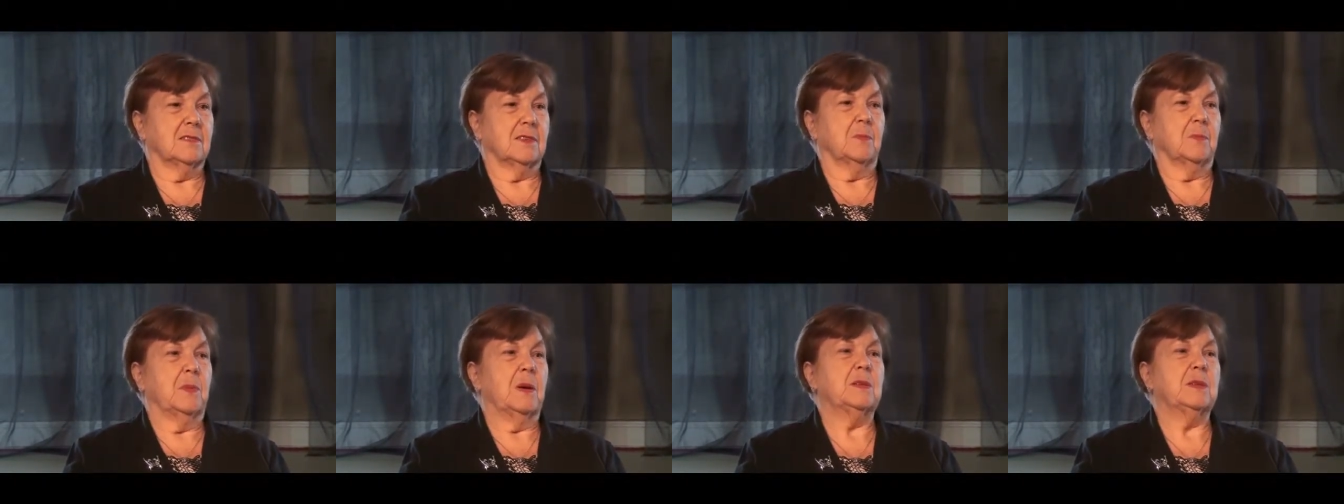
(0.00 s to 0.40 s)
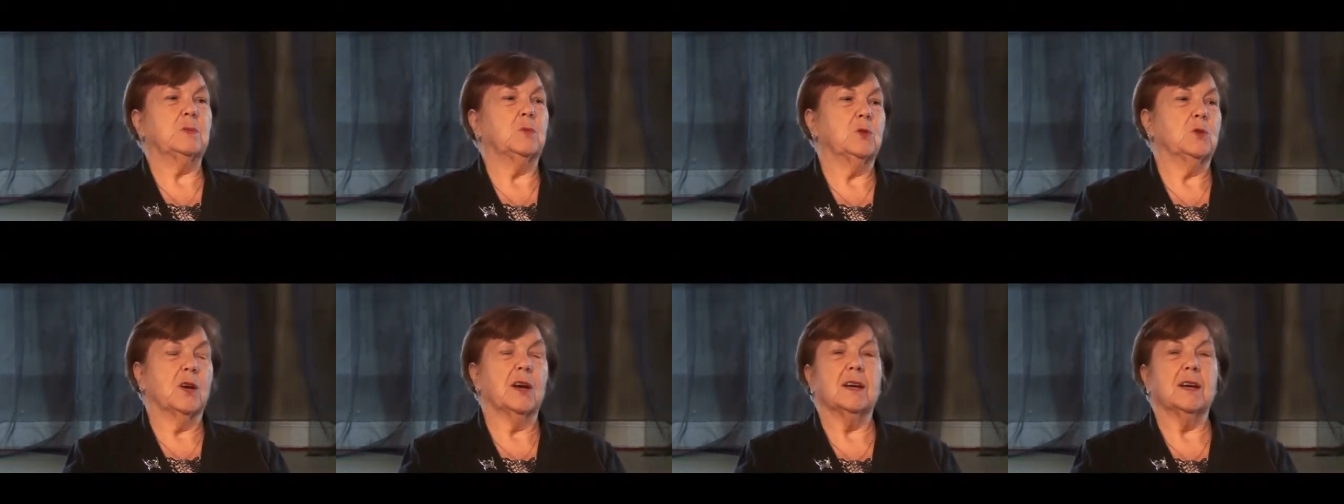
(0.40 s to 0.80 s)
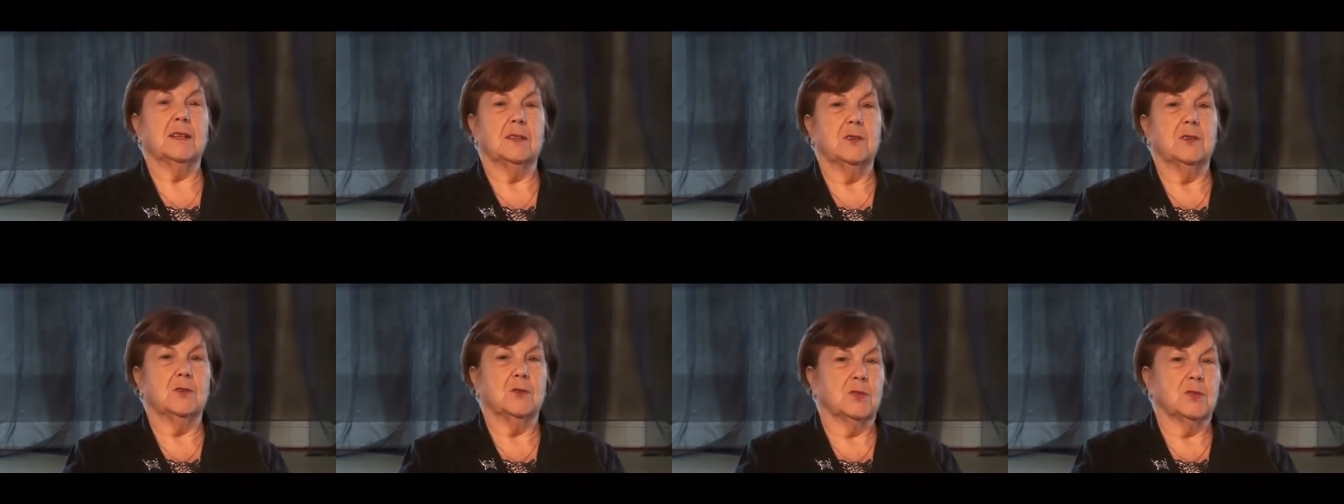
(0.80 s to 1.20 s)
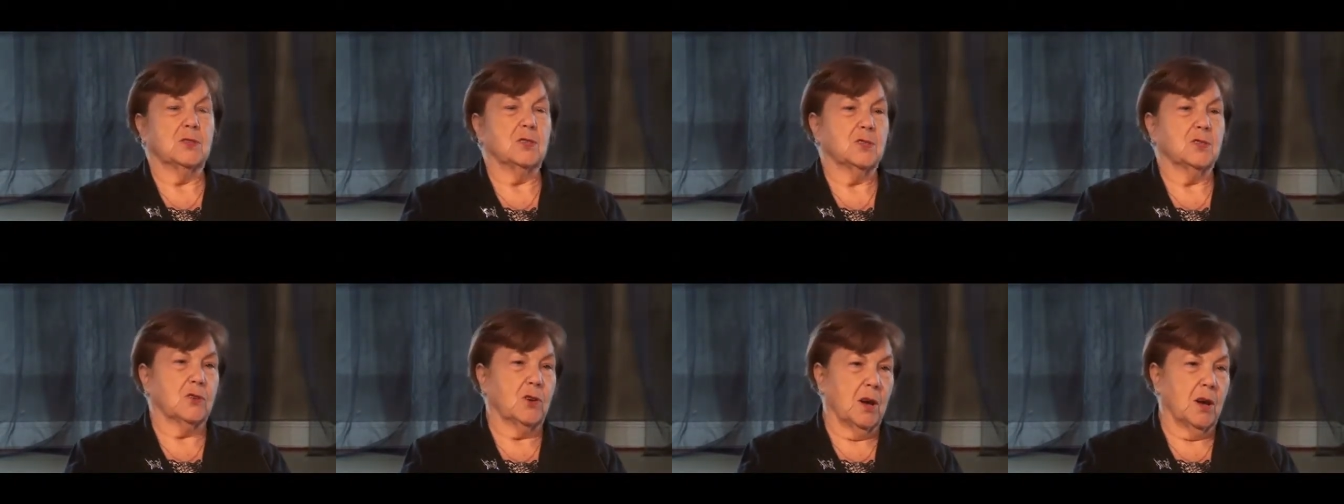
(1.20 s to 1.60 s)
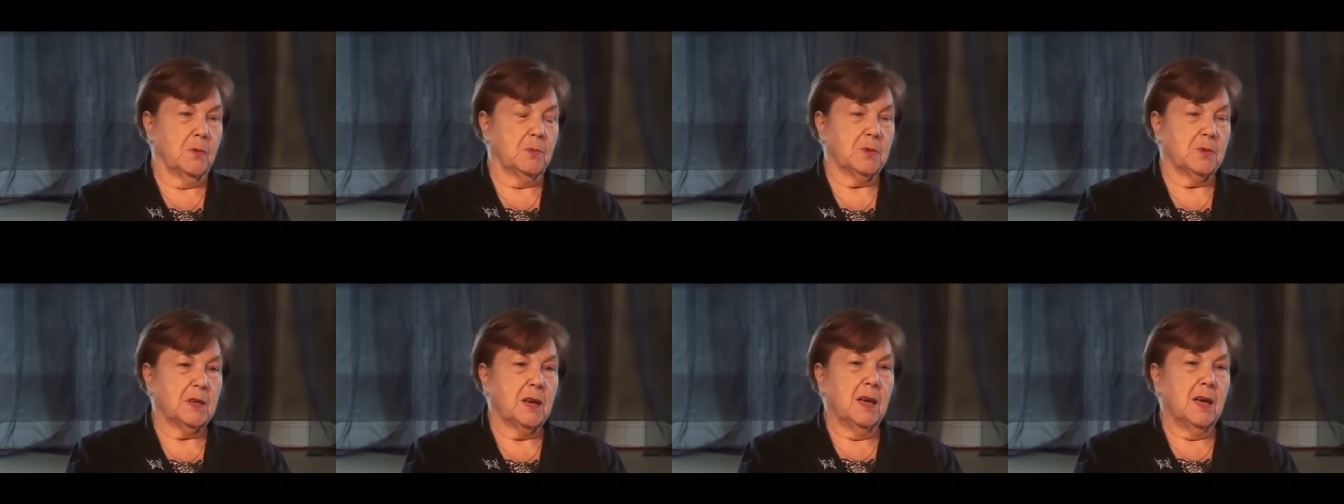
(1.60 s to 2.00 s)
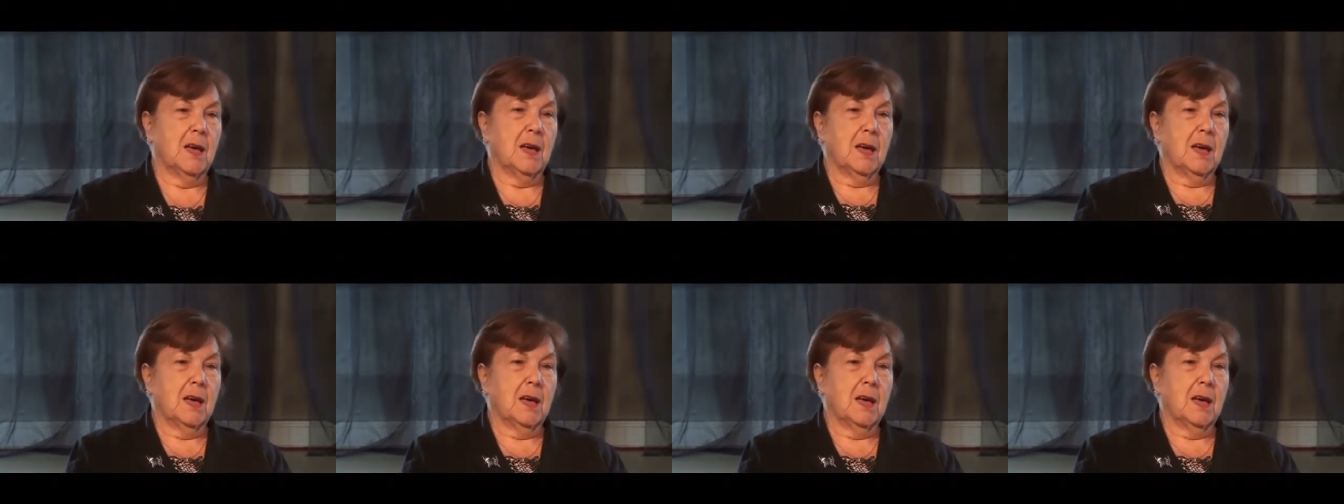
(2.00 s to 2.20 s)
the best word I can use to describe it.